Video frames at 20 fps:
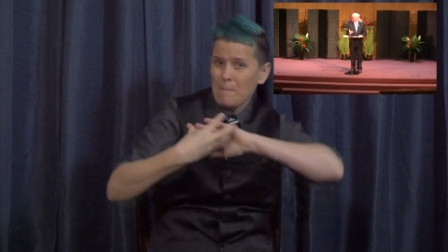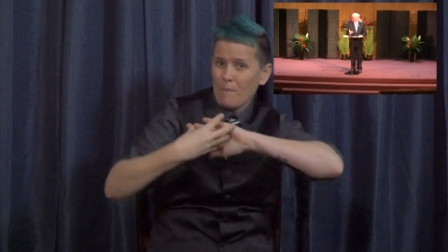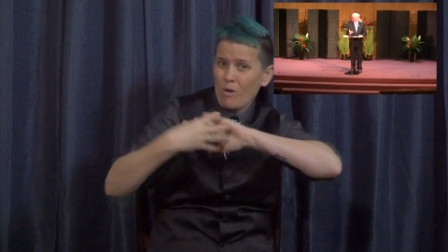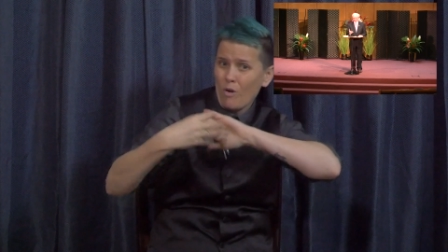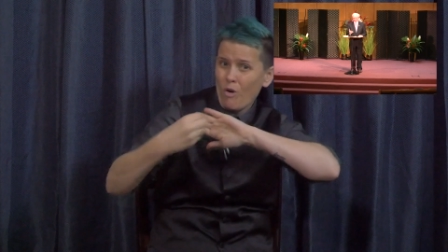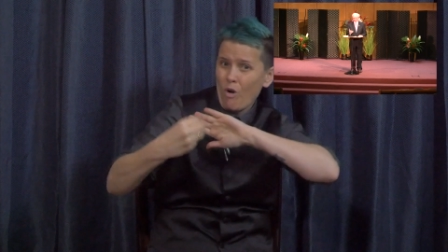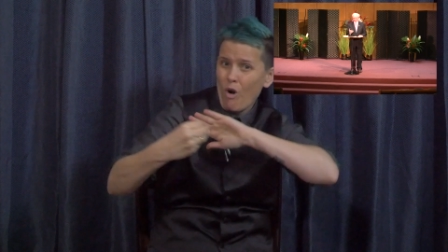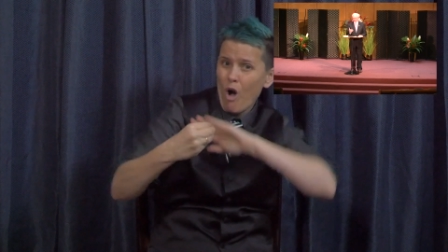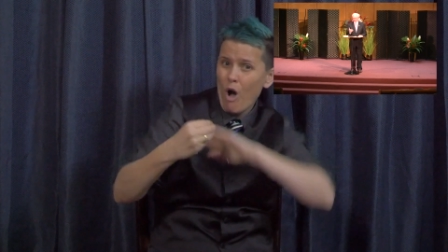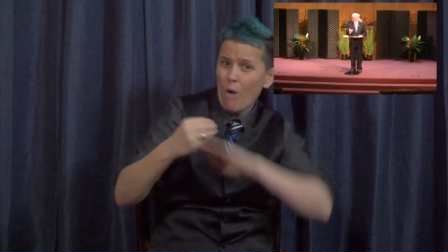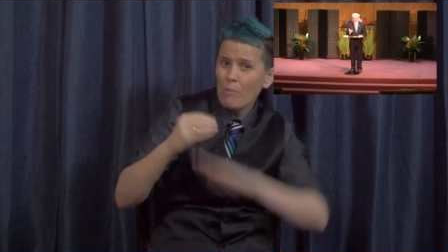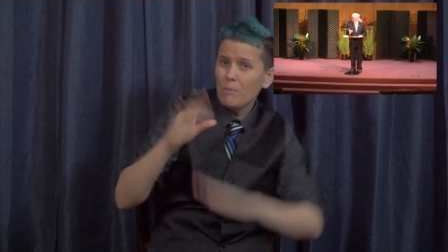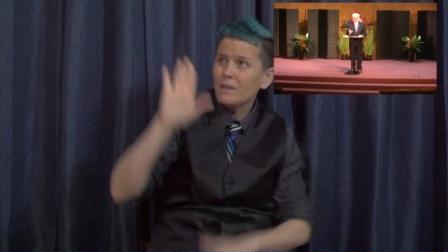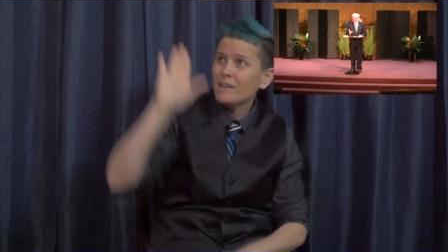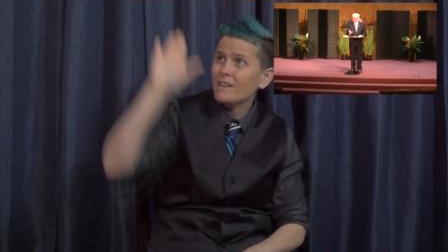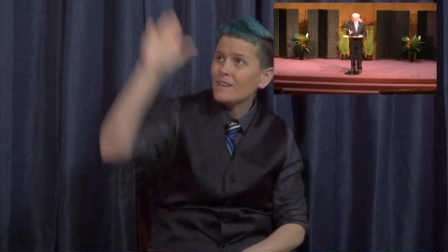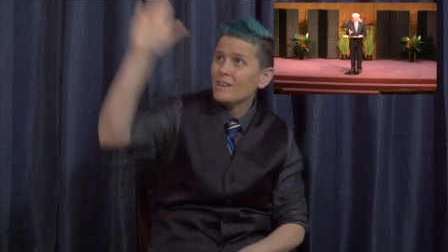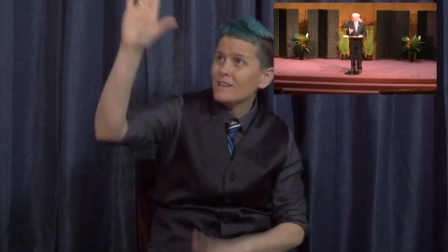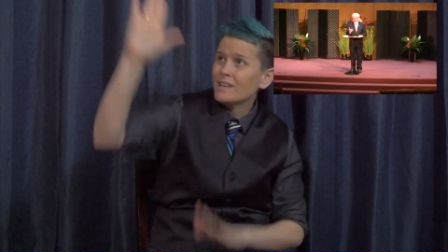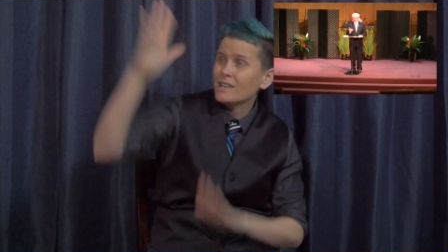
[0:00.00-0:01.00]
those
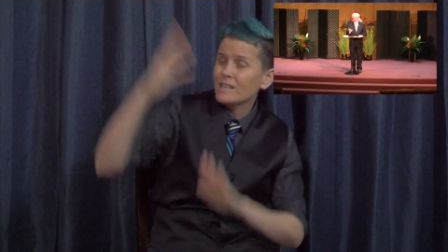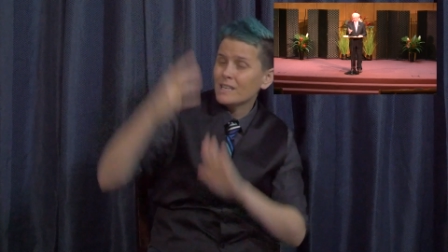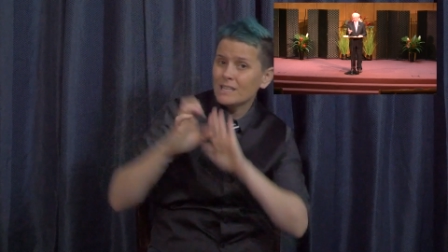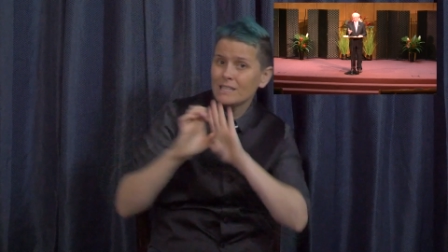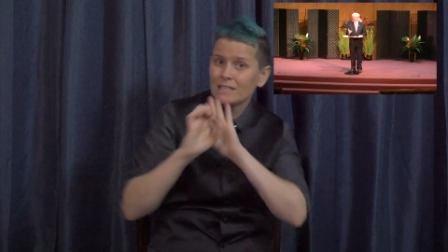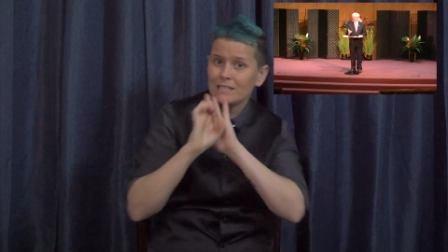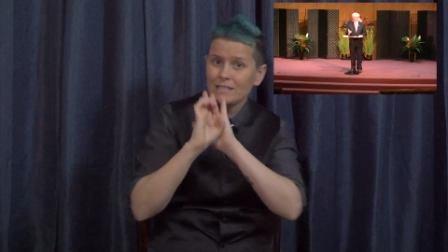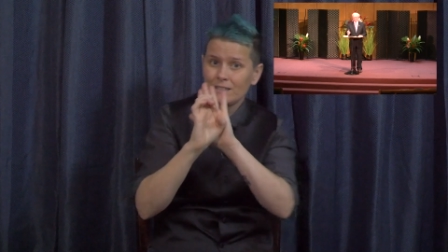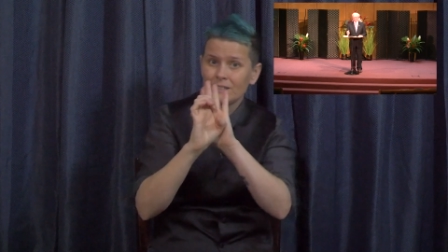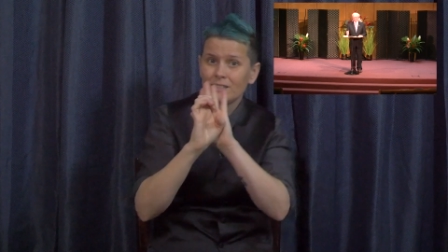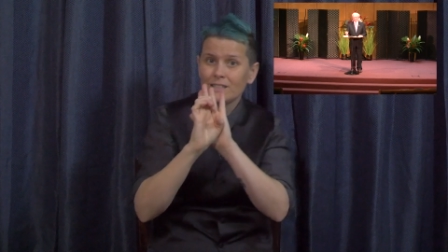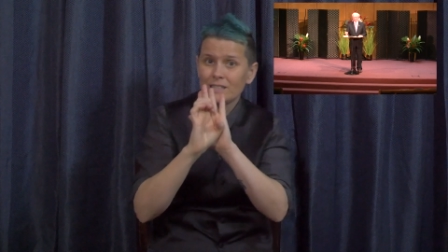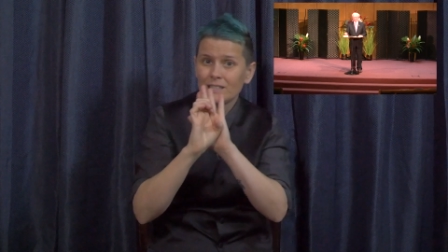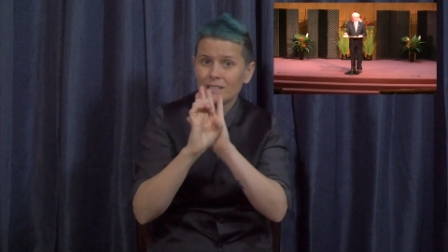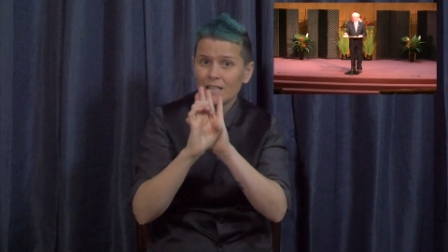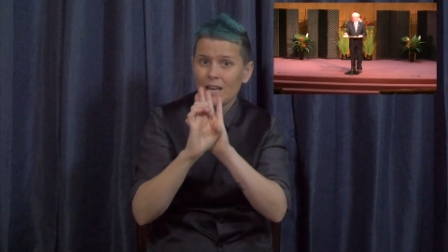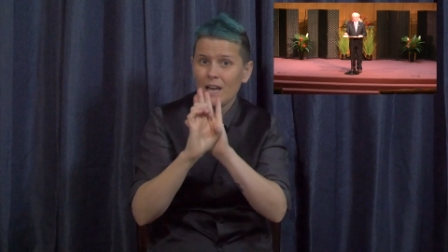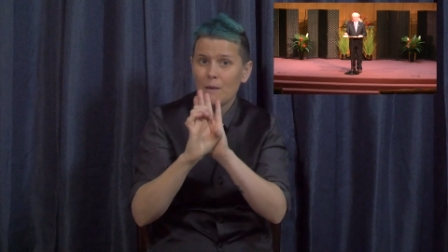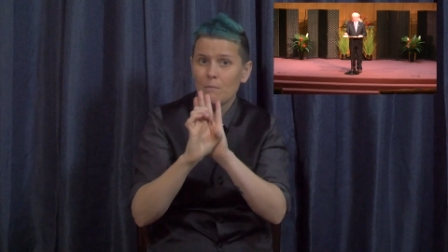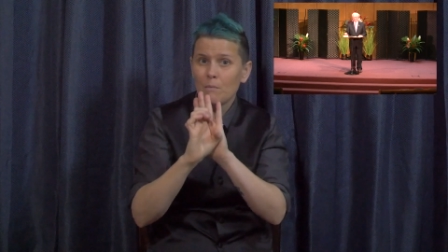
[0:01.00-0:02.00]
33 years of
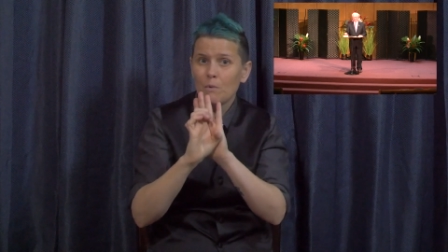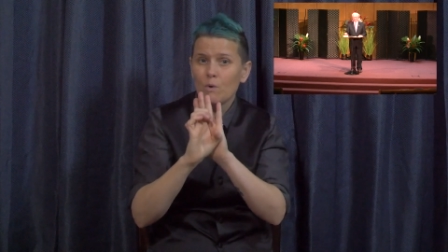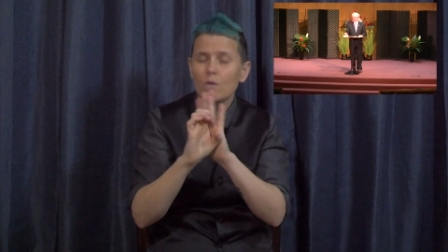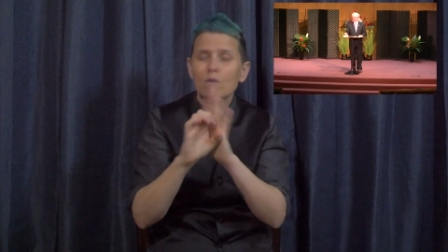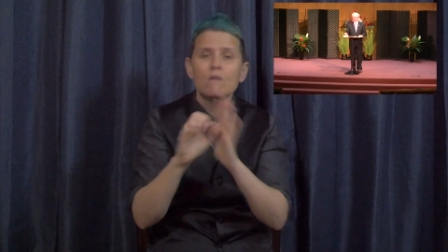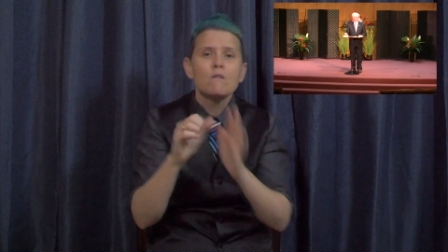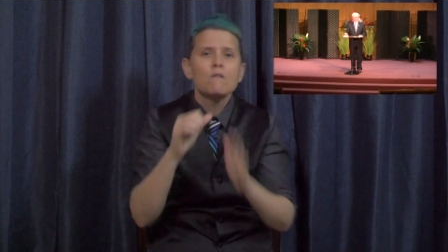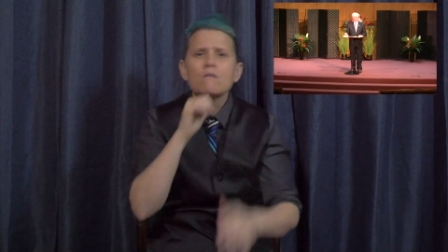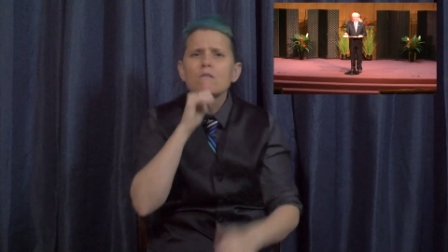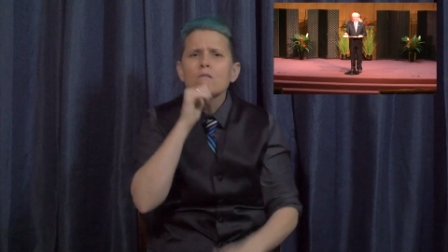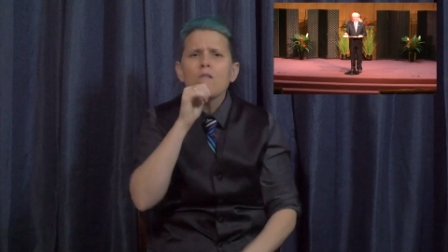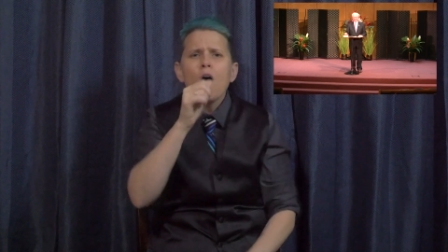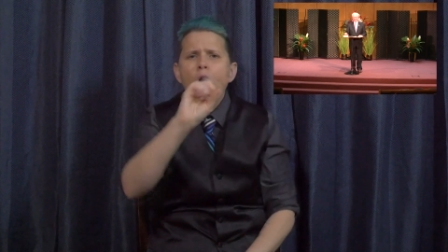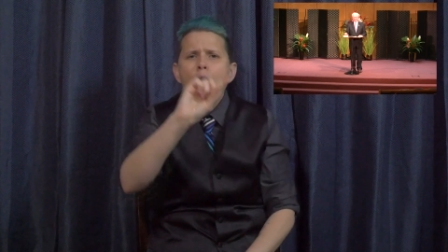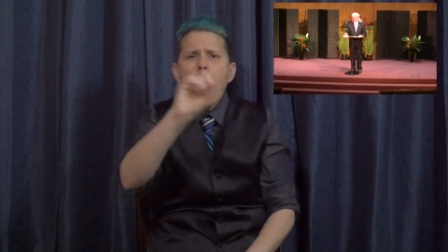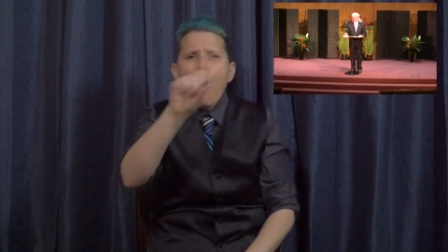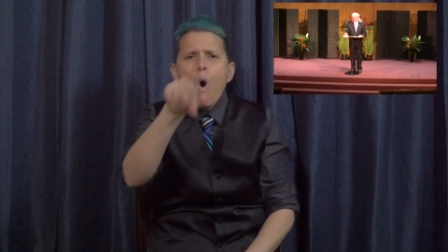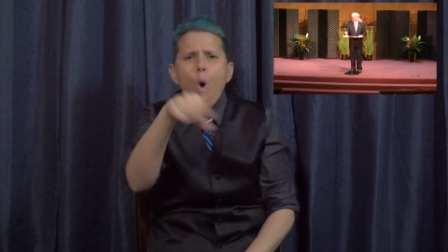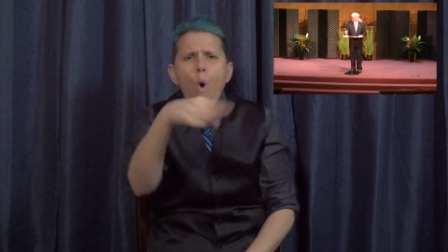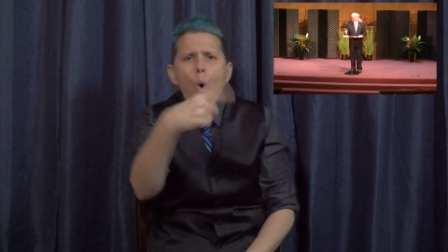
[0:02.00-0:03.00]
ministry
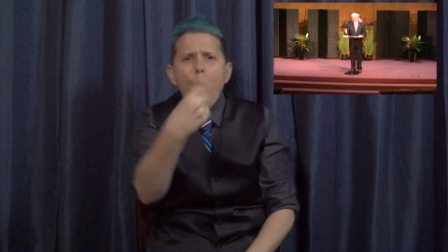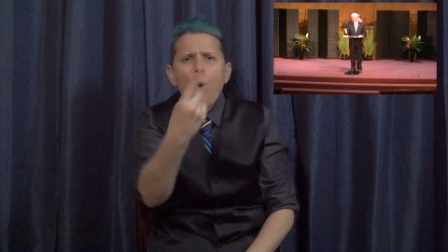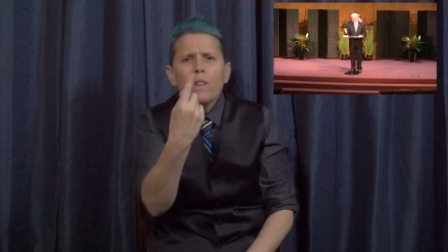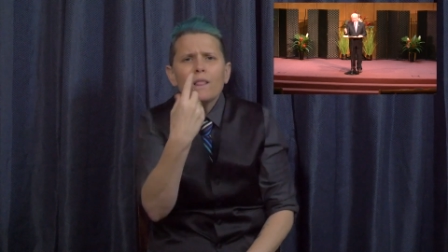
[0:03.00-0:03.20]
and